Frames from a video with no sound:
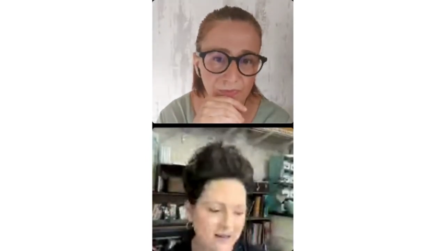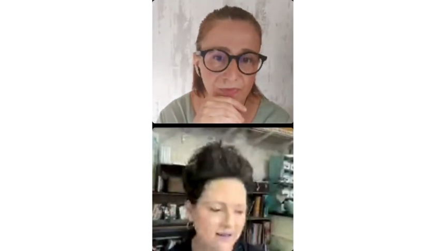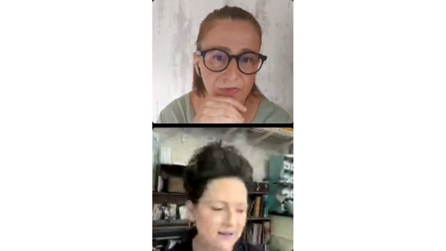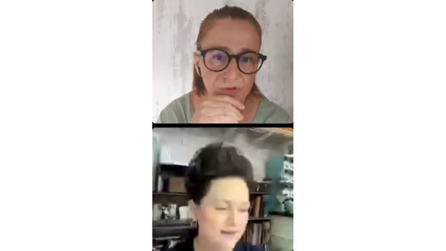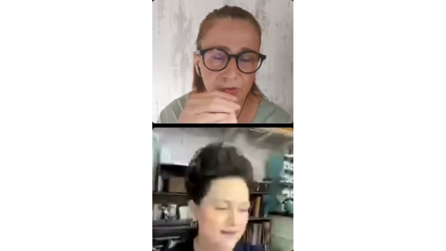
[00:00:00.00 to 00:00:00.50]

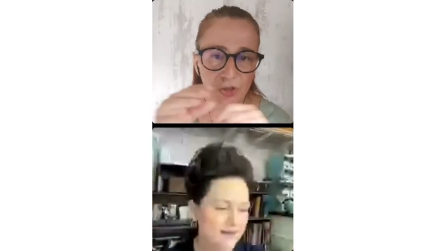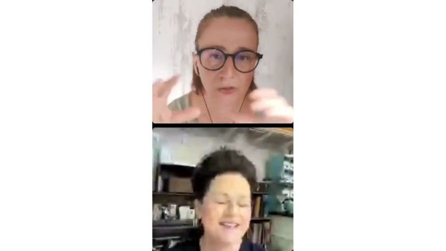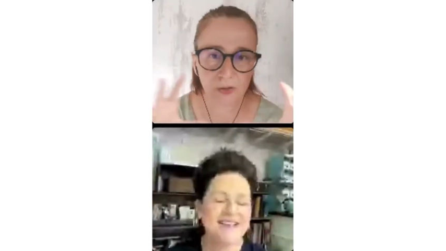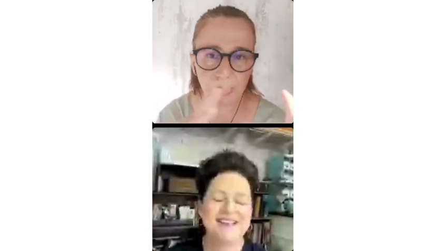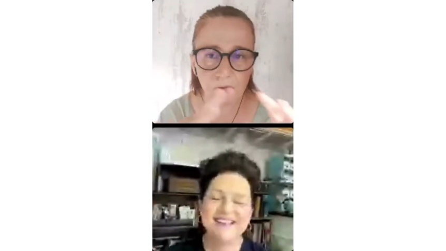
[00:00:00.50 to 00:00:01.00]
Speaker 1: So
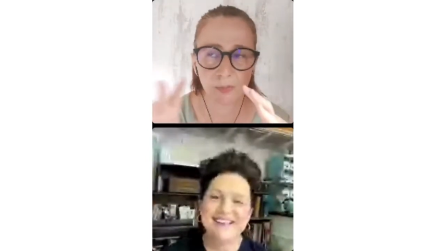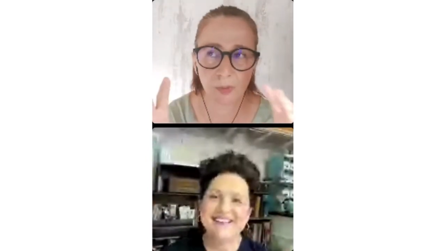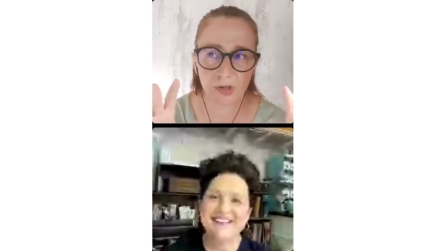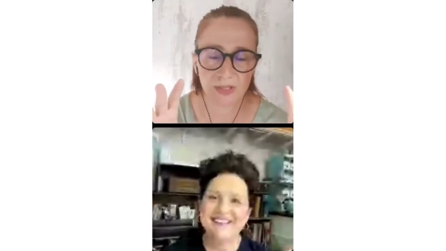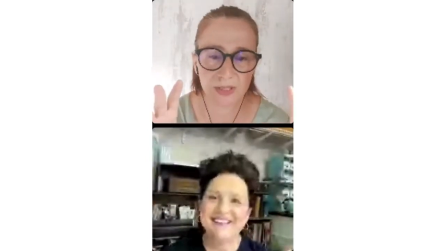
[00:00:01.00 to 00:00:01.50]
your
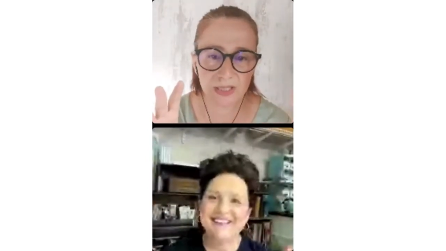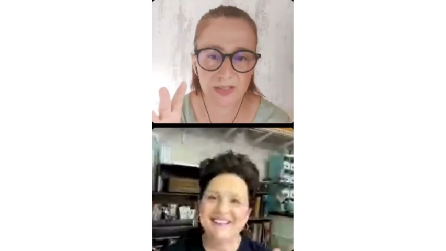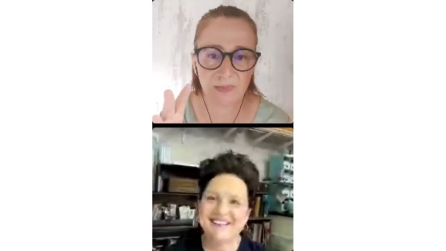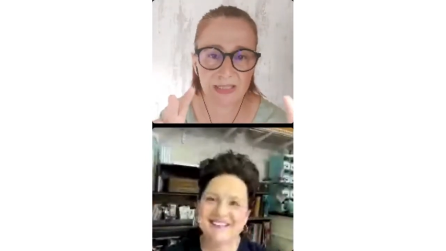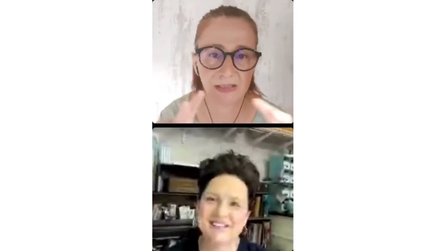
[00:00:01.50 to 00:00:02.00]
process is
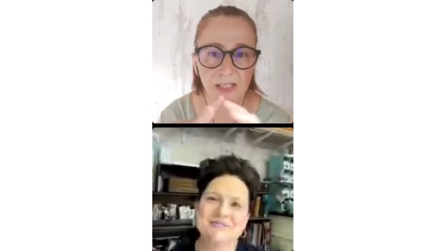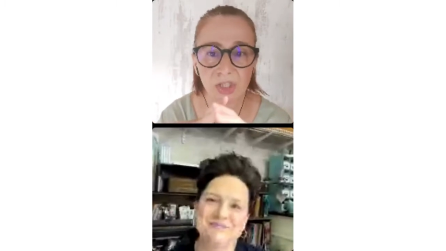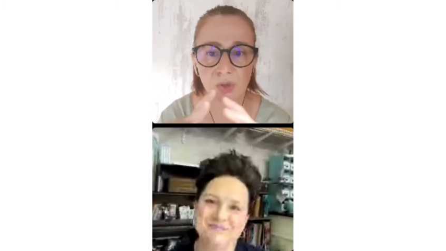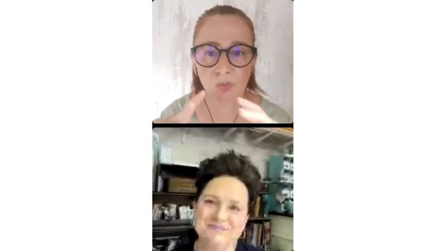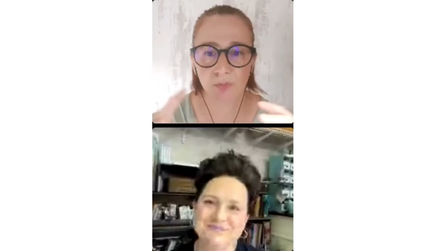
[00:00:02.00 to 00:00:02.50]
mainly
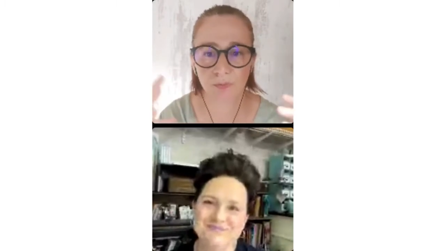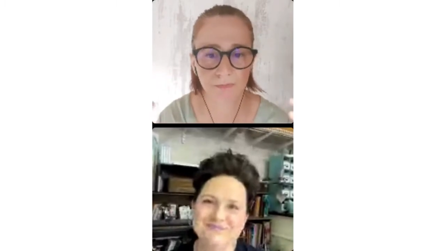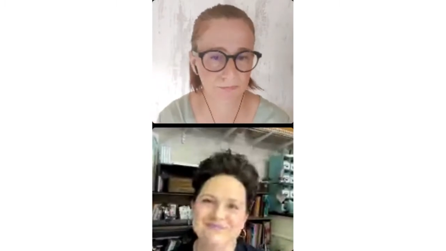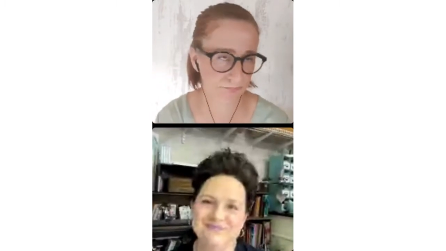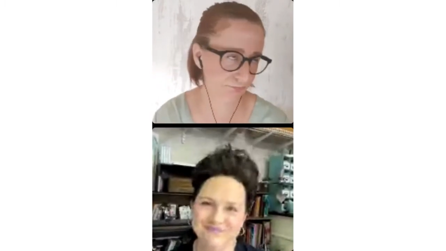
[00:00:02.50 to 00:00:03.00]
you
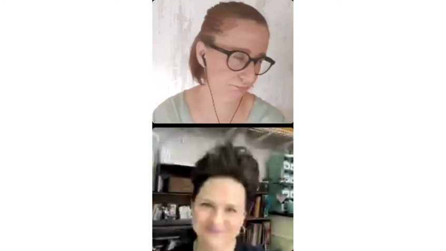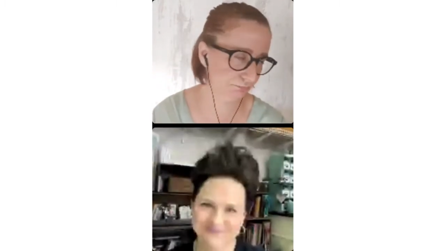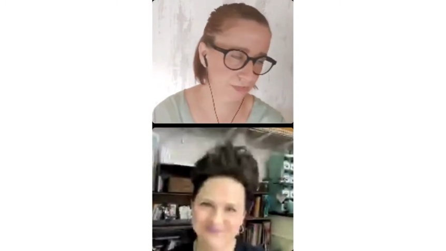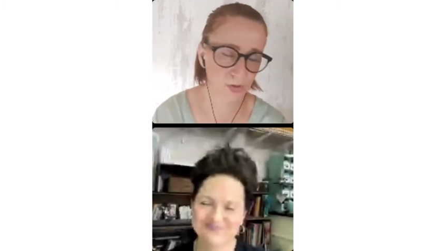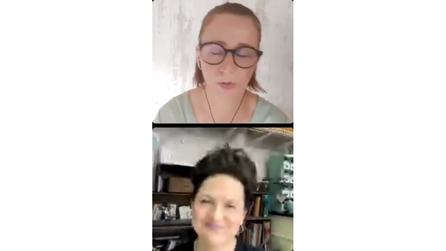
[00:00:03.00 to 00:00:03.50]

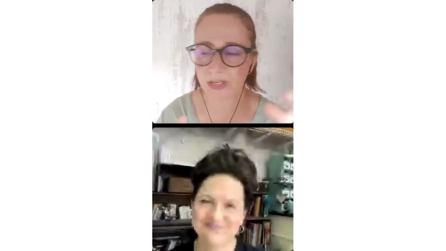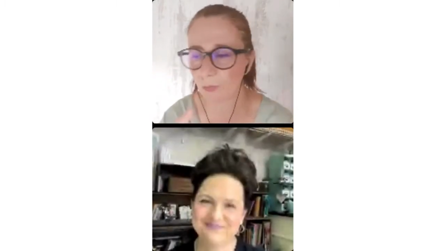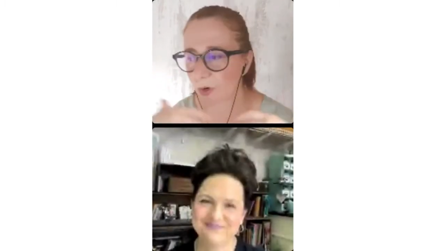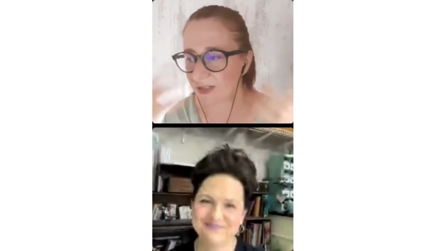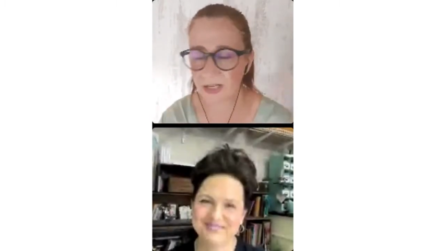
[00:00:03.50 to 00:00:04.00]
one
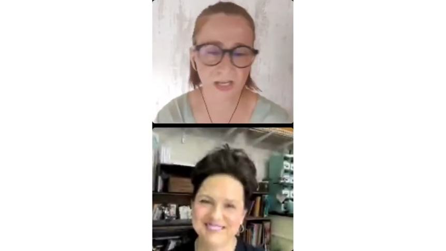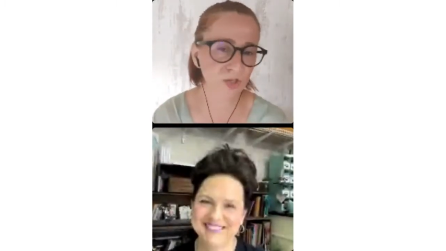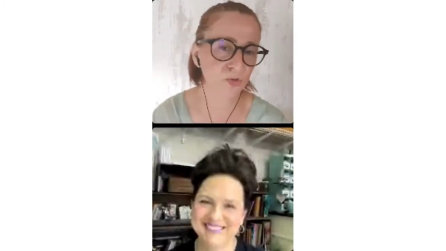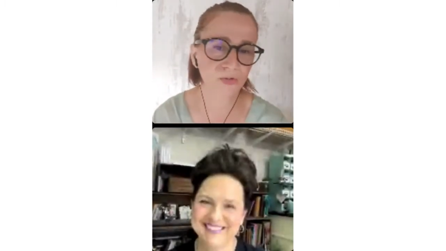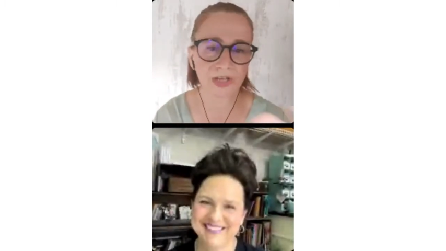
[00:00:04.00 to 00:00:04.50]
day you
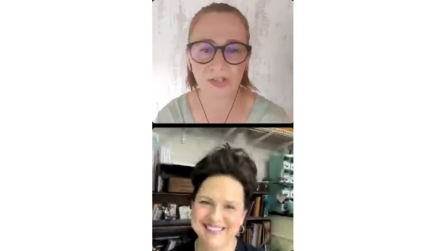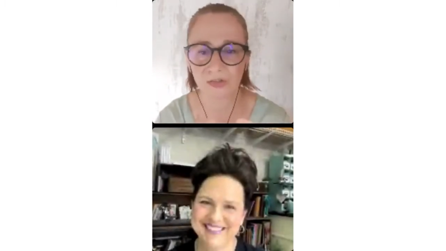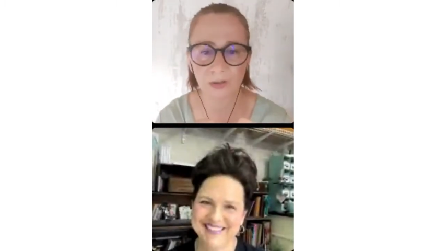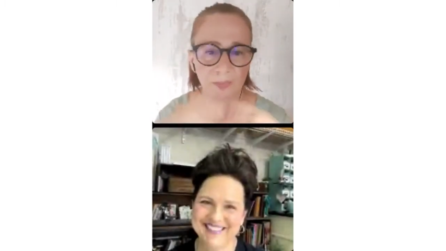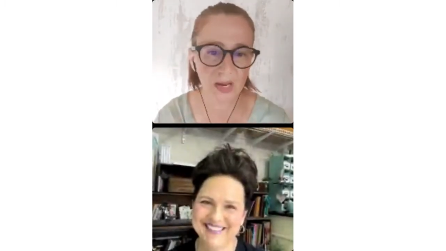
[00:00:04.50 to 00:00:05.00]
create on a
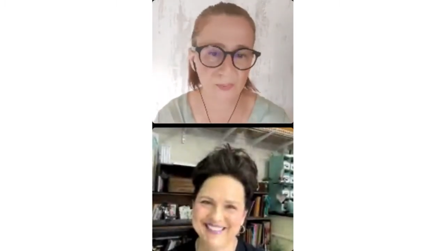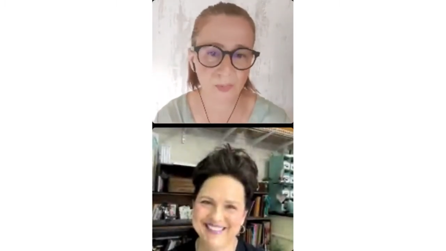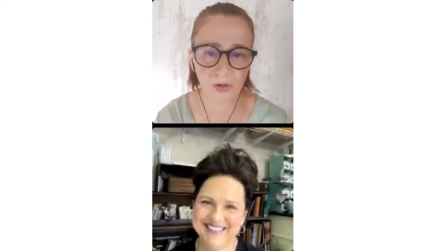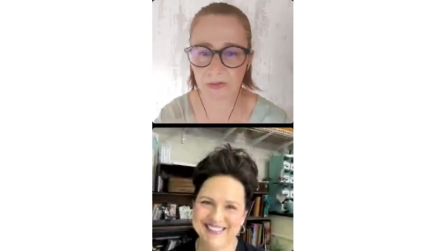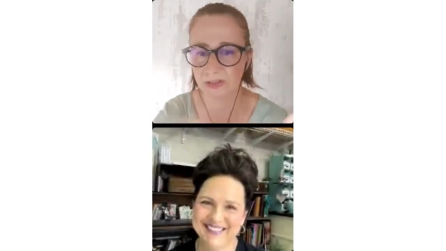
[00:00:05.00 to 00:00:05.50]
paper,
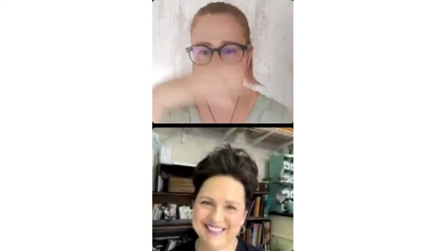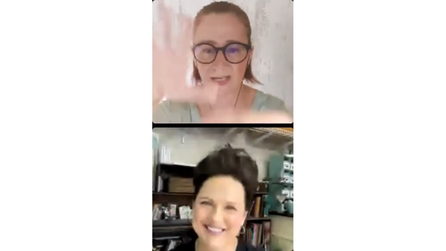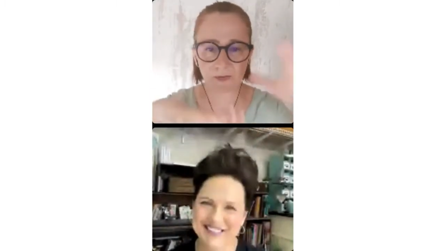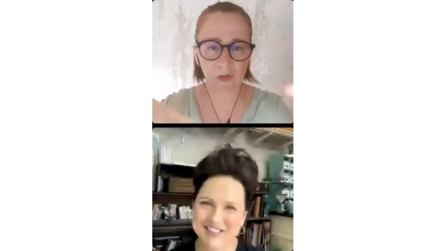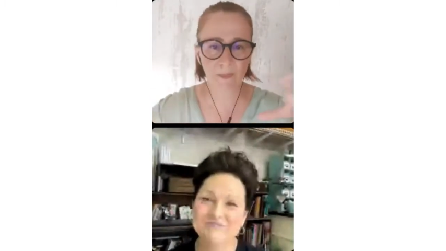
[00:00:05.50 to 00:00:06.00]

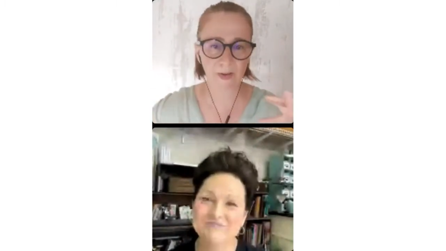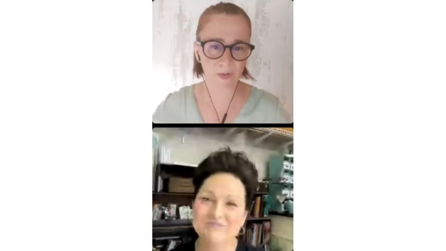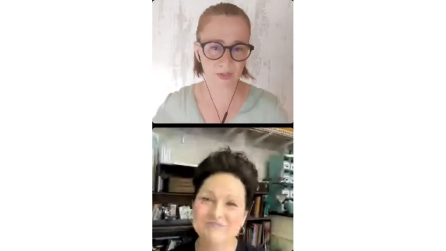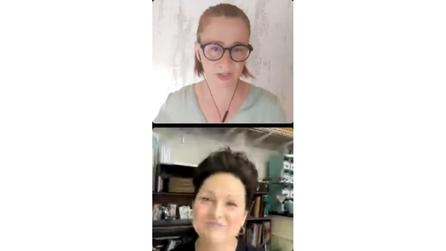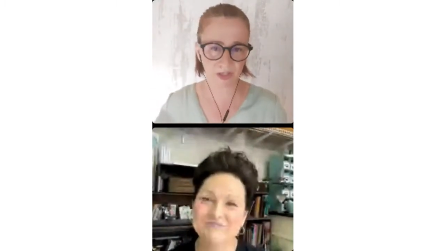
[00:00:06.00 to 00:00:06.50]
several
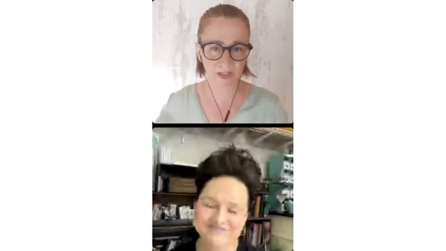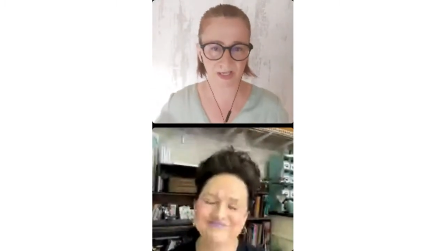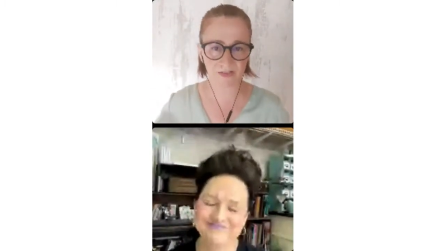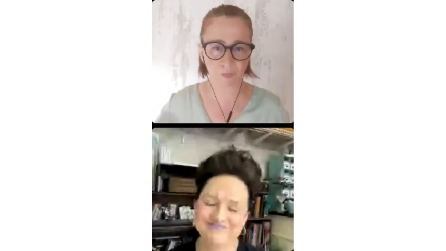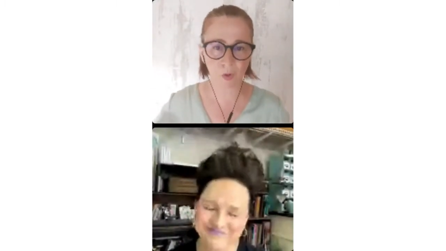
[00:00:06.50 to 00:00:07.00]
papers are at
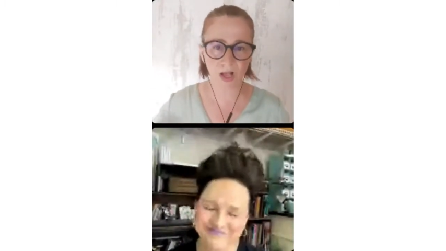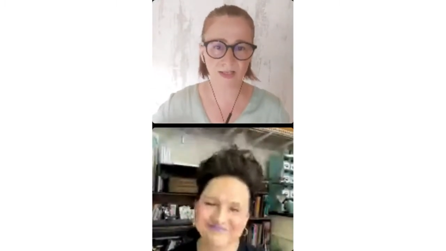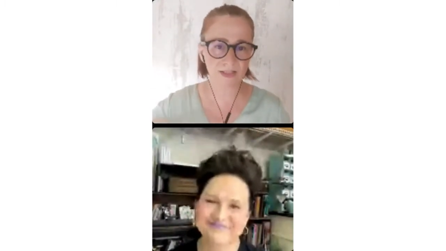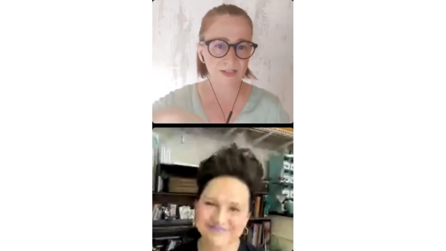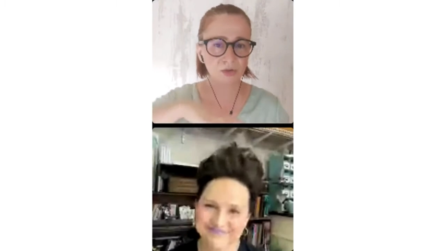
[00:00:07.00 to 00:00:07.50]

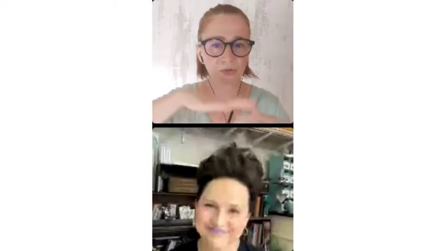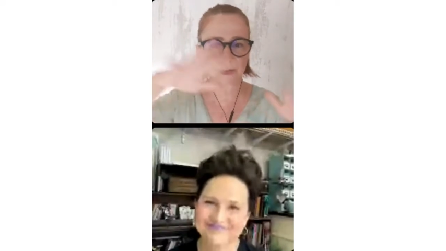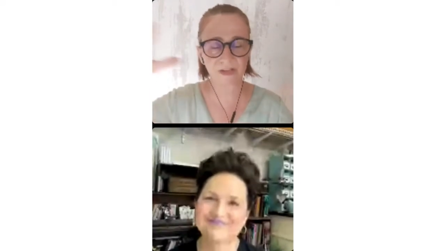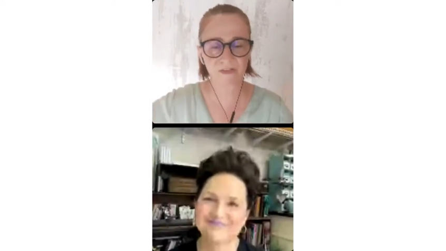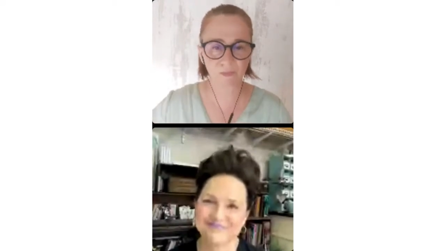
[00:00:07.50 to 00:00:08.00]
once, you
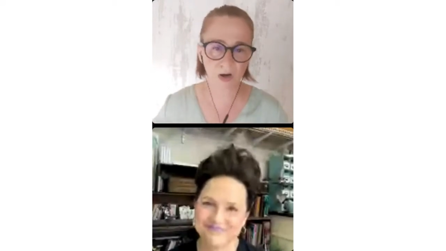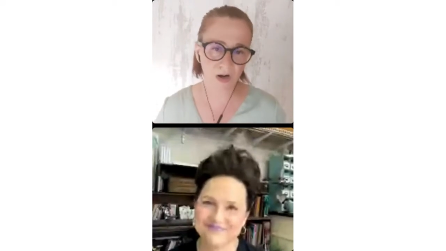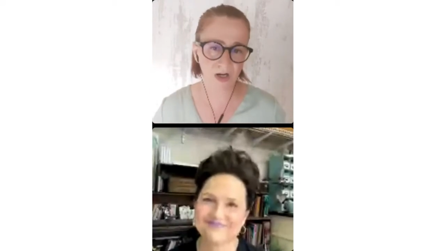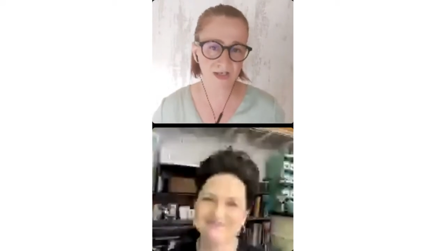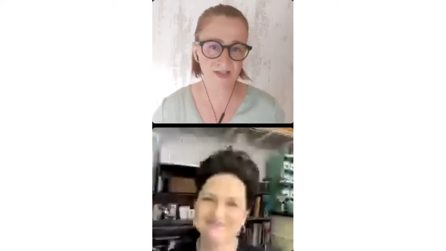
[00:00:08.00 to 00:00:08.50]
create
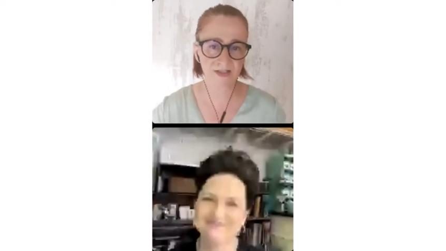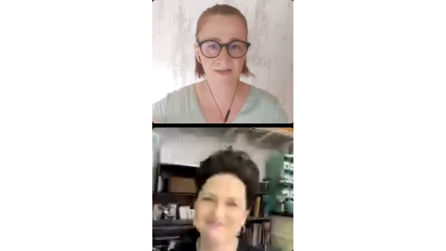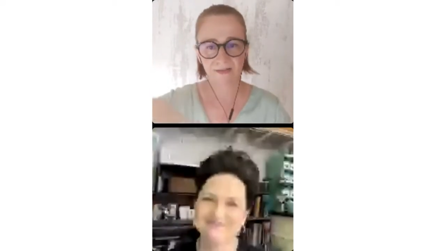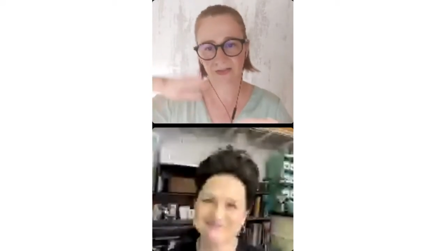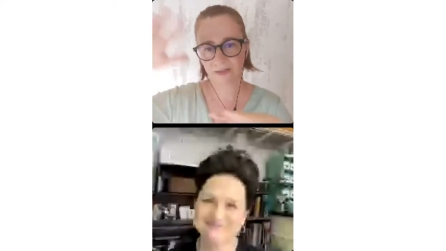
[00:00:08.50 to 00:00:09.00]
marks,
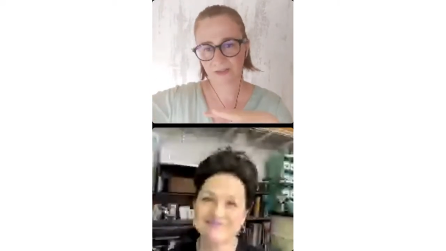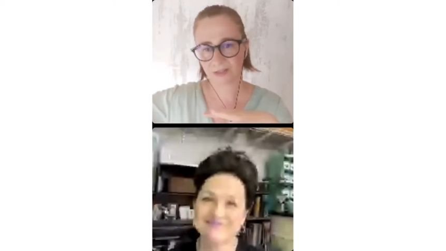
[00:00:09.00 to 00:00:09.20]
mm-hmm.